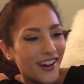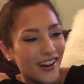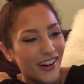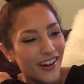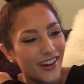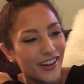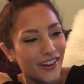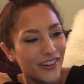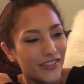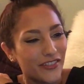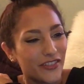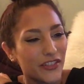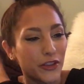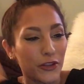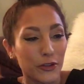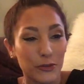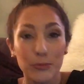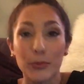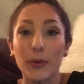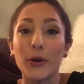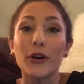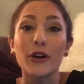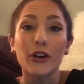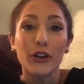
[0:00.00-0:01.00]
of this
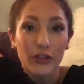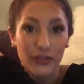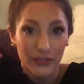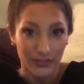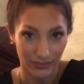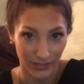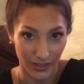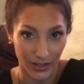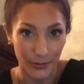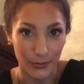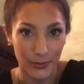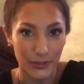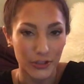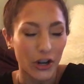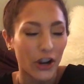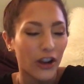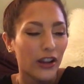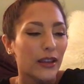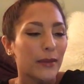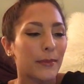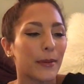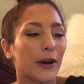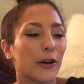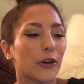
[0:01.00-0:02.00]
book that I was
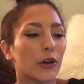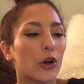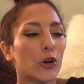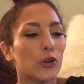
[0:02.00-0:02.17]
talking about,